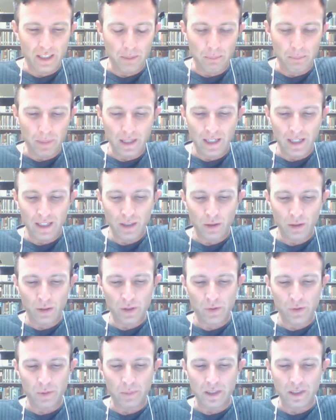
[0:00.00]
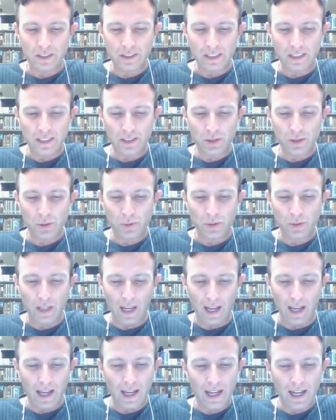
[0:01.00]
the ping goes from the Z to
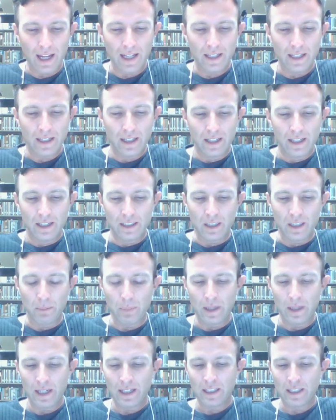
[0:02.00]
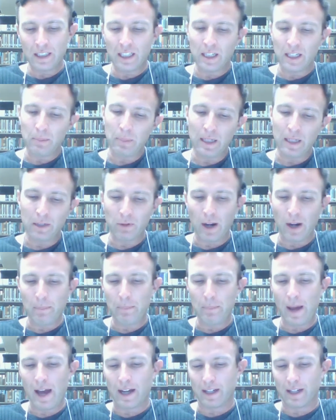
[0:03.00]
the A, the ping, and then the ping right
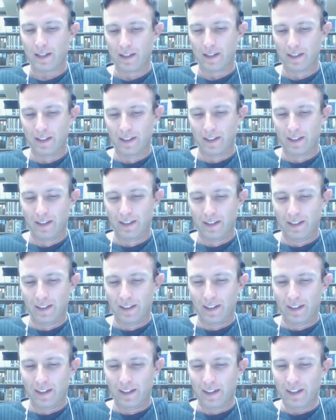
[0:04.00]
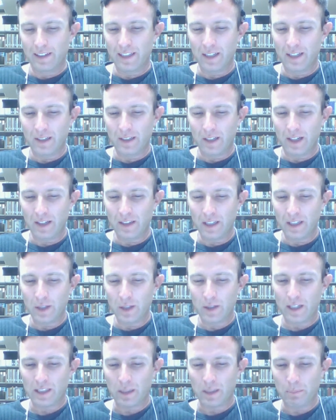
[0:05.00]
back. And then you
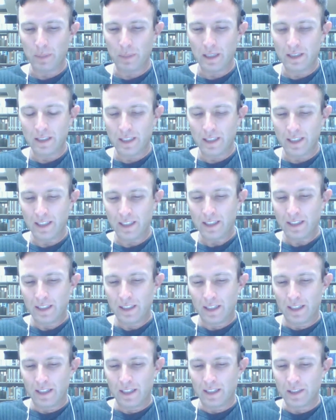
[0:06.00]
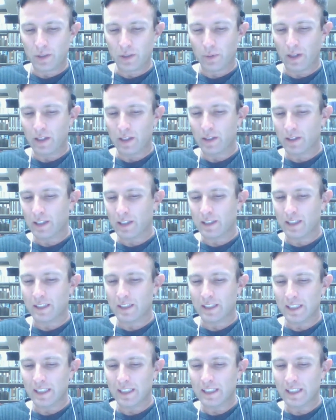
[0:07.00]
got the PT is greater than the
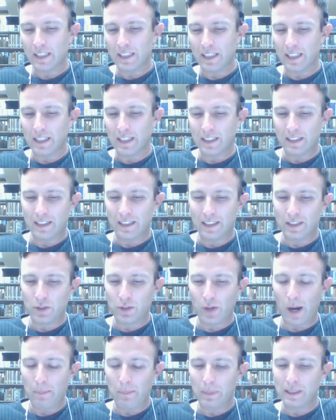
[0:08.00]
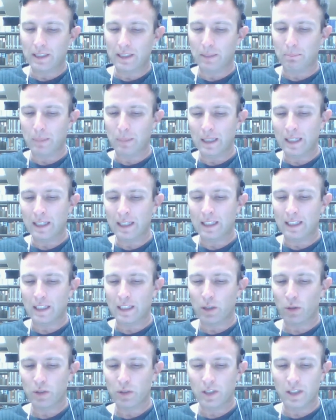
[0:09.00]
CT, it dropping the ping. You
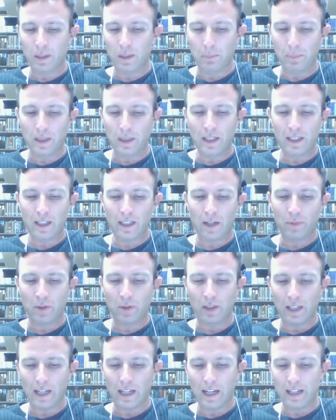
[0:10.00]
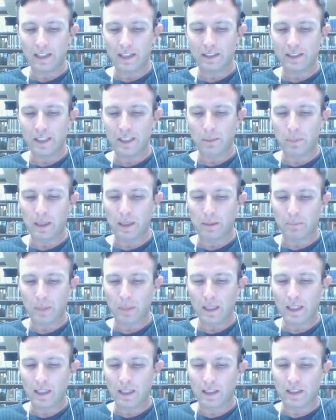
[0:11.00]
go to the ping after the A to Z
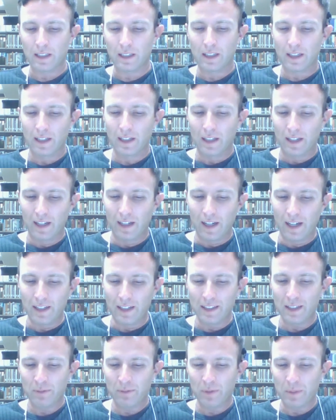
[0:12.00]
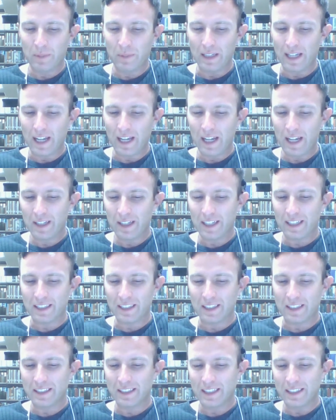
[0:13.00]
ping. And then from the A, you got
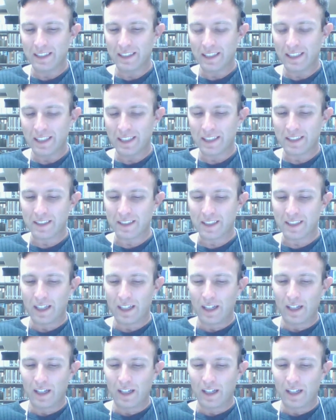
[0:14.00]
the CT is